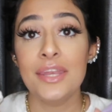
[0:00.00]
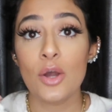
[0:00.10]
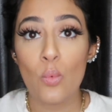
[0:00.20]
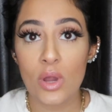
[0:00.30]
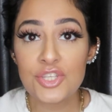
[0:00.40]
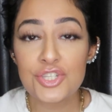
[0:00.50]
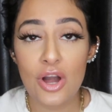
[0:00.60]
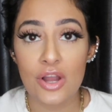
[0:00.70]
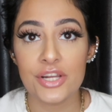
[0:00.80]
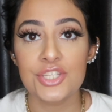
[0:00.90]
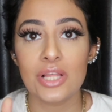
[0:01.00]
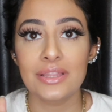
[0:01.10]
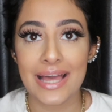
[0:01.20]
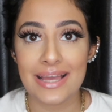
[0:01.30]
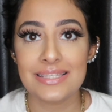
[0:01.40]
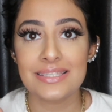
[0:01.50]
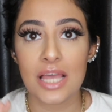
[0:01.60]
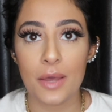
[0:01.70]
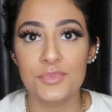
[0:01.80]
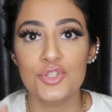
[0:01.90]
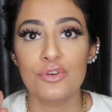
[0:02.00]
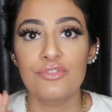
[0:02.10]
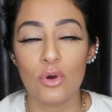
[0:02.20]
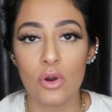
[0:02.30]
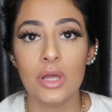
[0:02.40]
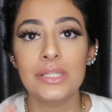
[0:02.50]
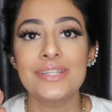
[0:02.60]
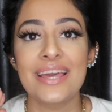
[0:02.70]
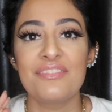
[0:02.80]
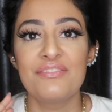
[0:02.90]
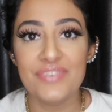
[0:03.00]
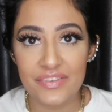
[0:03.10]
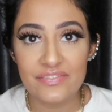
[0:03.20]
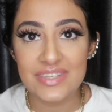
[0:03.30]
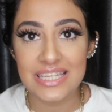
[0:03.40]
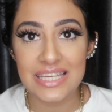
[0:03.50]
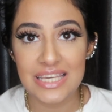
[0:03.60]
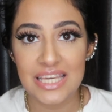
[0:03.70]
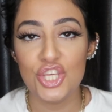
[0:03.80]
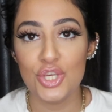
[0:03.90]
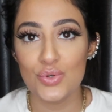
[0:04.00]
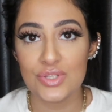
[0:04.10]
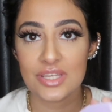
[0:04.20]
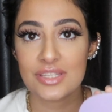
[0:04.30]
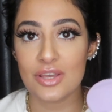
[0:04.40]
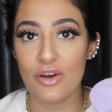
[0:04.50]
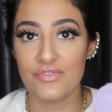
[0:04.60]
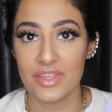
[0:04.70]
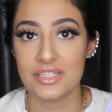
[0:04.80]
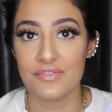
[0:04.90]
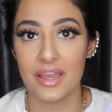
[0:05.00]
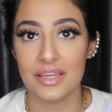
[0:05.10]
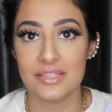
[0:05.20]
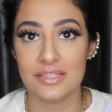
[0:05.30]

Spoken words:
Now, one charge lasts up to 450 uses of this device.